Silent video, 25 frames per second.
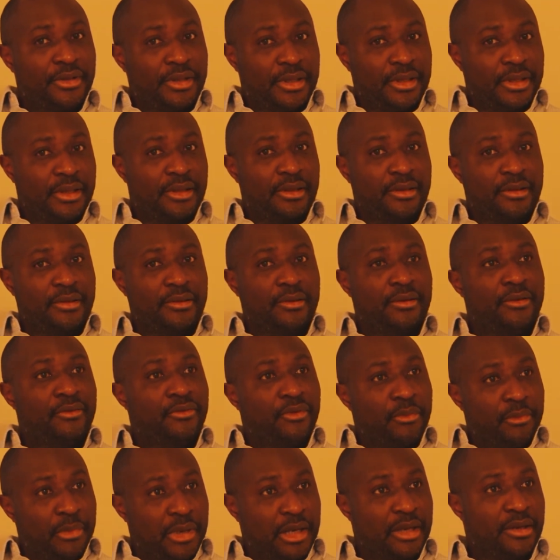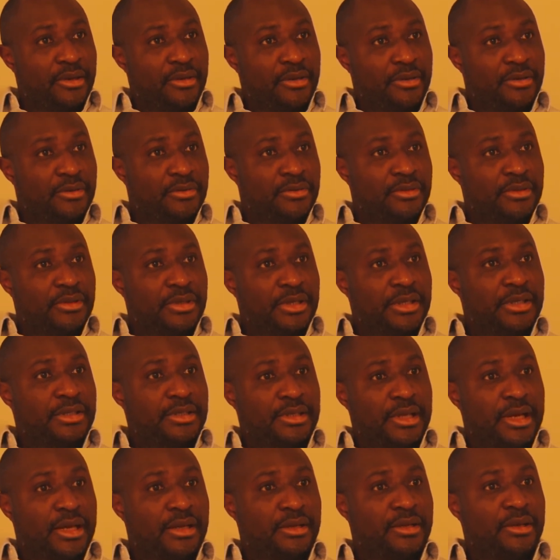The third thing for
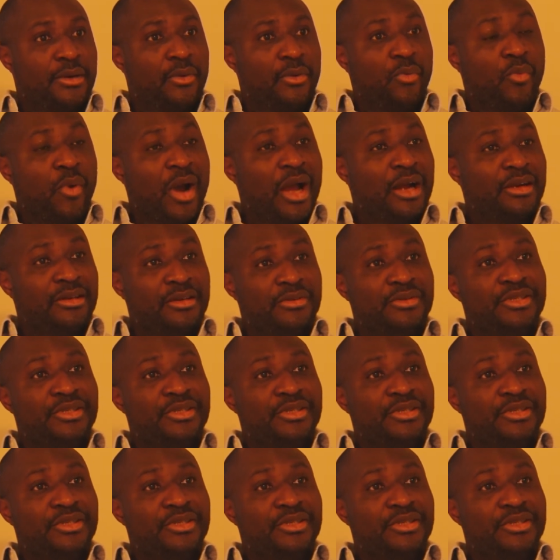millennials is that